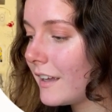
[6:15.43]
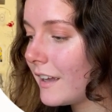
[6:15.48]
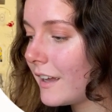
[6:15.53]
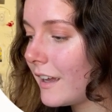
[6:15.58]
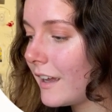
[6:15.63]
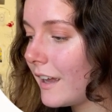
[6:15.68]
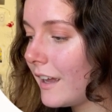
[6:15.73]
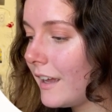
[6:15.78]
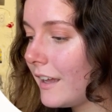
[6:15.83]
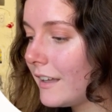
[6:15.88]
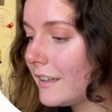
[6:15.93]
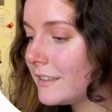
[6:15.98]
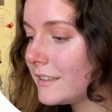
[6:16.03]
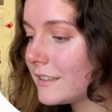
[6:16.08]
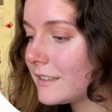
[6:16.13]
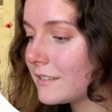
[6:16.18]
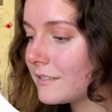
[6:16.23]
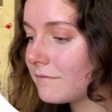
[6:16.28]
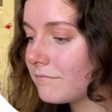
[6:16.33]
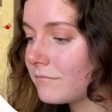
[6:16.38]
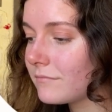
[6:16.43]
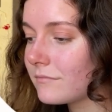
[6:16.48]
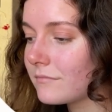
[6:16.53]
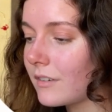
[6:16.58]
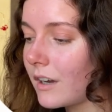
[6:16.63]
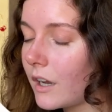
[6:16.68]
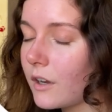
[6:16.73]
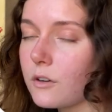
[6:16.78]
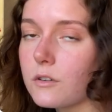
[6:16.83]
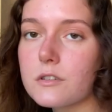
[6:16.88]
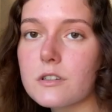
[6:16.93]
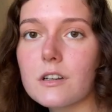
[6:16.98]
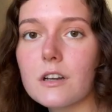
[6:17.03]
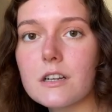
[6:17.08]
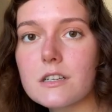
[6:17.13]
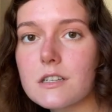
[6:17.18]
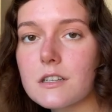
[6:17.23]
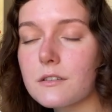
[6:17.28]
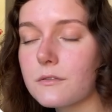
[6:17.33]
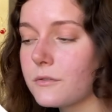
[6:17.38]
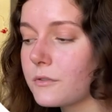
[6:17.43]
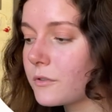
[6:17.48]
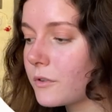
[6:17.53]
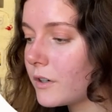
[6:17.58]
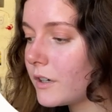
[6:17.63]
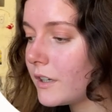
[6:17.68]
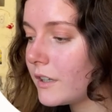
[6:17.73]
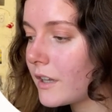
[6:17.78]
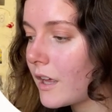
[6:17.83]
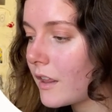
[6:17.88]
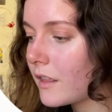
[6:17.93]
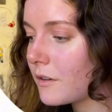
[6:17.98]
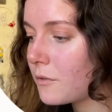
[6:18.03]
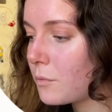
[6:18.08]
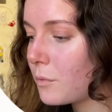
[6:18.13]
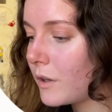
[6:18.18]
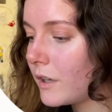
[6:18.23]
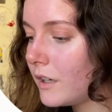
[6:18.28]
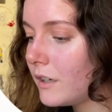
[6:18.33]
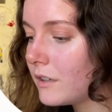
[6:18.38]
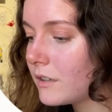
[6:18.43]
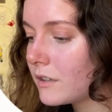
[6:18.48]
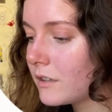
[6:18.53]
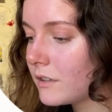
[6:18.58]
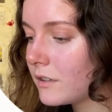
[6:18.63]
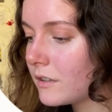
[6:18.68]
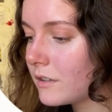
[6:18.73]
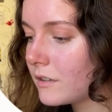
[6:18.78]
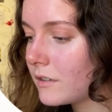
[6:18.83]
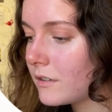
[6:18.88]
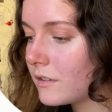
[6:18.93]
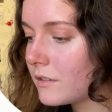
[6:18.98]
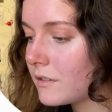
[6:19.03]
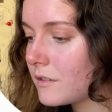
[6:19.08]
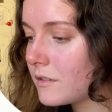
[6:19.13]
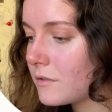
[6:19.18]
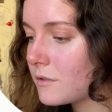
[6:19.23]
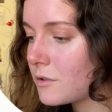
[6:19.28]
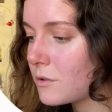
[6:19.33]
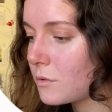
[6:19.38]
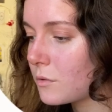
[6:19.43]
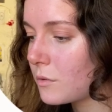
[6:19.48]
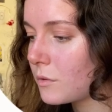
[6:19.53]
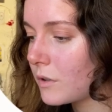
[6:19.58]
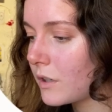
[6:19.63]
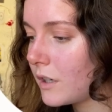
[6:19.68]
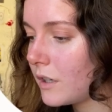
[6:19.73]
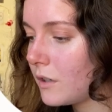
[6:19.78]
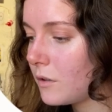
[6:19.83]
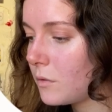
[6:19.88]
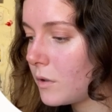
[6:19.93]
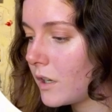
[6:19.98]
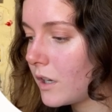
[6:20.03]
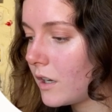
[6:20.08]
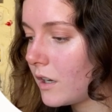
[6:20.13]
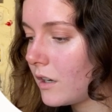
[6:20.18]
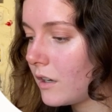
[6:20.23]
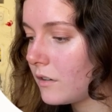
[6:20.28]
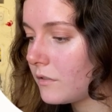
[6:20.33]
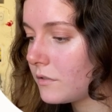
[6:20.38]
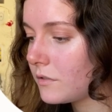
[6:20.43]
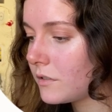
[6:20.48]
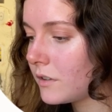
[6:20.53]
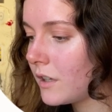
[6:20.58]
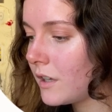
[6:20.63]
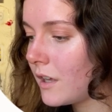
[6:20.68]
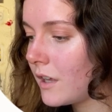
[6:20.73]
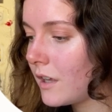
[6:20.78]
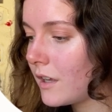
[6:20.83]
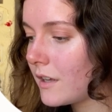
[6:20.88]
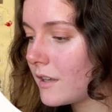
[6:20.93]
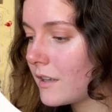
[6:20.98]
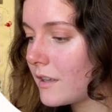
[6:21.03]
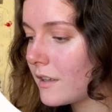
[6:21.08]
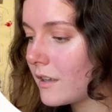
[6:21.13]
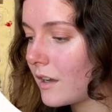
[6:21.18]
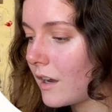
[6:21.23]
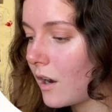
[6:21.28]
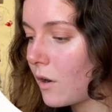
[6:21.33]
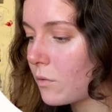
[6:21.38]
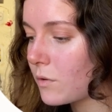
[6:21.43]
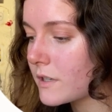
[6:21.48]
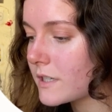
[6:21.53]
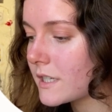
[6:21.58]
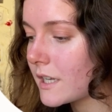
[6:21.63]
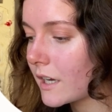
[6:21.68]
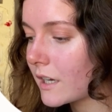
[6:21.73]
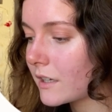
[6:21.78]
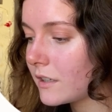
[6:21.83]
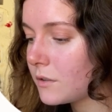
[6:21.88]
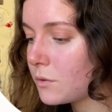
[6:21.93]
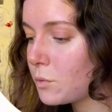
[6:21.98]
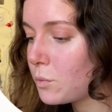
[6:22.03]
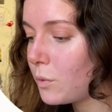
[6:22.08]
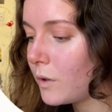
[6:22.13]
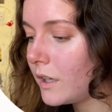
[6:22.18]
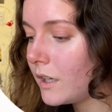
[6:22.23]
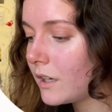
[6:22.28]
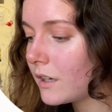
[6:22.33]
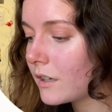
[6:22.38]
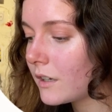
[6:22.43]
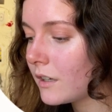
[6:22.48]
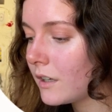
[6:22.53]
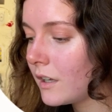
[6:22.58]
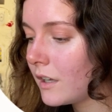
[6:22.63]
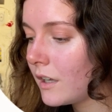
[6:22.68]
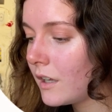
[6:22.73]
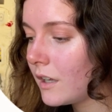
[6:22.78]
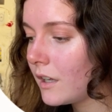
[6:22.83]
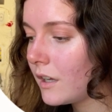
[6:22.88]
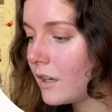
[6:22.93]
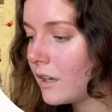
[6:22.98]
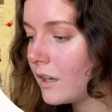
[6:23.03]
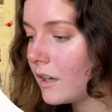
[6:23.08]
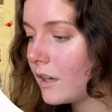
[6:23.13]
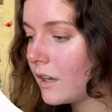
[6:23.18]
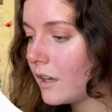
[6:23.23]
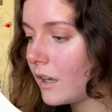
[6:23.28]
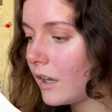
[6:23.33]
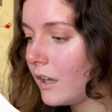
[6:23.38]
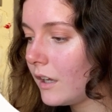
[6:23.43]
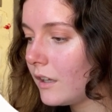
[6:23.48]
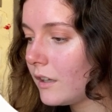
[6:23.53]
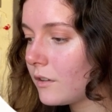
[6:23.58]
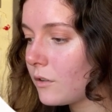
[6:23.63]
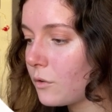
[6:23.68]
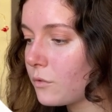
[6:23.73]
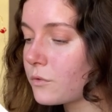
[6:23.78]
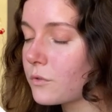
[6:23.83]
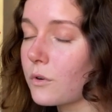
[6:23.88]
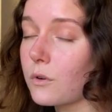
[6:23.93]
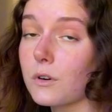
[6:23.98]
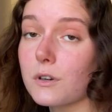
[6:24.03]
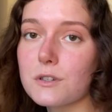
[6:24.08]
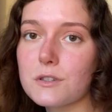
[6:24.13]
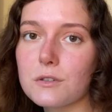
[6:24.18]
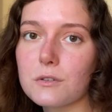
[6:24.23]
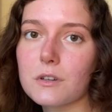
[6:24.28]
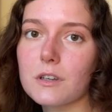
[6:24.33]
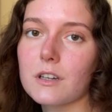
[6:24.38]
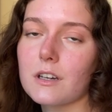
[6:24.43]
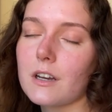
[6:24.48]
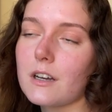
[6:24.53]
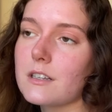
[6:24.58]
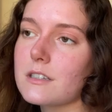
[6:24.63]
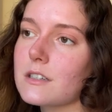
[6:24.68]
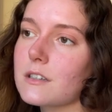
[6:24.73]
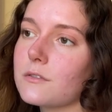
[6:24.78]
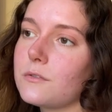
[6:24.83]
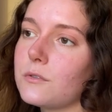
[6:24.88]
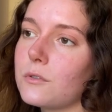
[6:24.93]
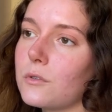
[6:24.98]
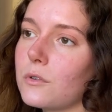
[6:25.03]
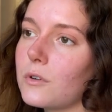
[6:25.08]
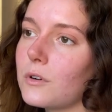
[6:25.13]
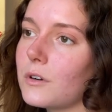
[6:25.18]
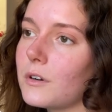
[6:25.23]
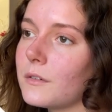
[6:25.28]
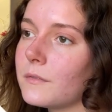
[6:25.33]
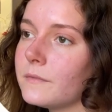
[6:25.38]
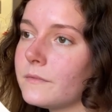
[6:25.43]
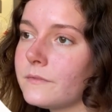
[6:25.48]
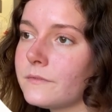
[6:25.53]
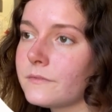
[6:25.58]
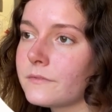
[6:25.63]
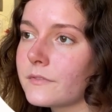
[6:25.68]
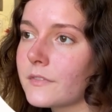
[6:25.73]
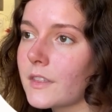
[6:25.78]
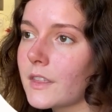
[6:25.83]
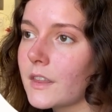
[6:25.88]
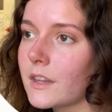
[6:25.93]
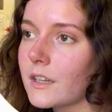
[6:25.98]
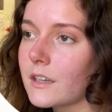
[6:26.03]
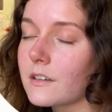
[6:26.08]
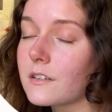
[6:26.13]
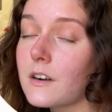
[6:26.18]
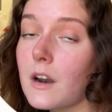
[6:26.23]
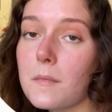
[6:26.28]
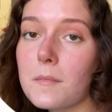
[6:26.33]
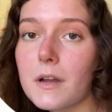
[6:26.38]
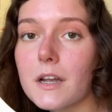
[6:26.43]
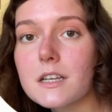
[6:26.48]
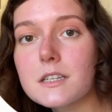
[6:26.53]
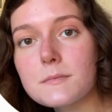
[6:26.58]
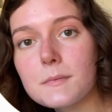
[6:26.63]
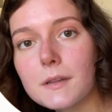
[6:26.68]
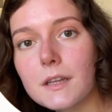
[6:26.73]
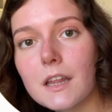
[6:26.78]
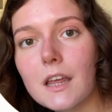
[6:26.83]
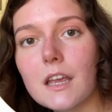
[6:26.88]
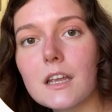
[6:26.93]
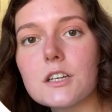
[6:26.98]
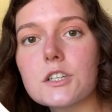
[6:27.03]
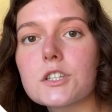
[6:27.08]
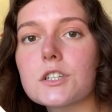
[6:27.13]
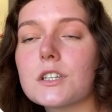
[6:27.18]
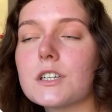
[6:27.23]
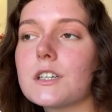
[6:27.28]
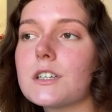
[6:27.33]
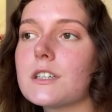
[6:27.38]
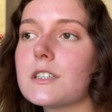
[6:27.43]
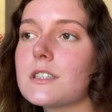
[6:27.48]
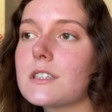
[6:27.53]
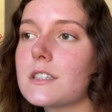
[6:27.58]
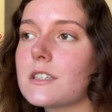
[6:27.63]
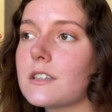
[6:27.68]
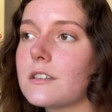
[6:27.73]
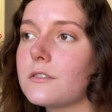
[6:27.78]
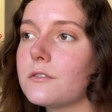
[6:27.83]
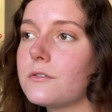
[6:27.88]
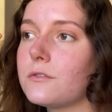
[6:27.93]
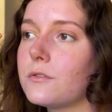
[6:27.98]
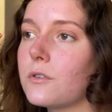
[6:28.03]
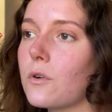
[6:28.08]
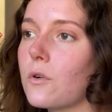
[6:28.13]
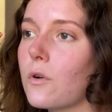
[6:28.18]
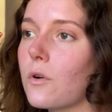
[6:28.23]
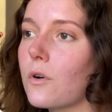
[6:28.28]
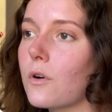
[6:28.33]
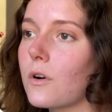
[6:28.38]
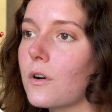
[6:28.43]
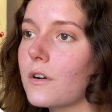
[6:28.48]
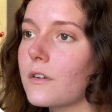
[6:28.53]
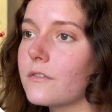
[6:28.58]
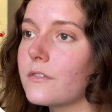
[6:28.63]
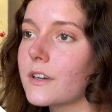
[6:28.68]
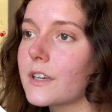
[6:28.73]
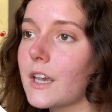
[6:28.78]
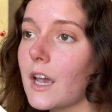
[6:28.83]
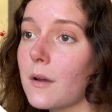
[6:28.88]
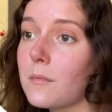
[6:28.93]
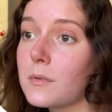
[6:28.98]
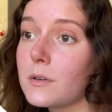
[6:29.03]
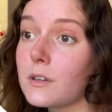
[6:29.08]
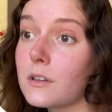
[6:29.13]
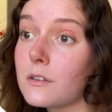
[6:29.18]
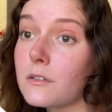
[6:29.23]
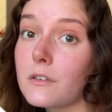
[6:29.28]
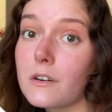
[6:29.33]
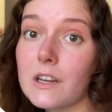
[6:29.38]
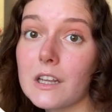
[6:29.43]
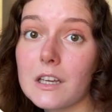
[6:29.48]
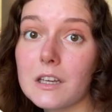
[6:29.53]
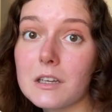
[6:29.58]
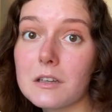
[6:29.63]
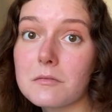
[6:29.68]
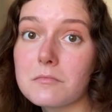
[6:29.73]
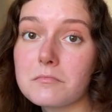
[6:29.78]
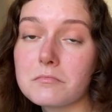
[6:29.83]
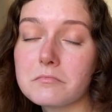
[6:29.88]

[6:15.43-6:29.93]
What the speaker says: And I also asked for another week. So here we have our second week. And of course you can ask for grammar explanations, for vocabulary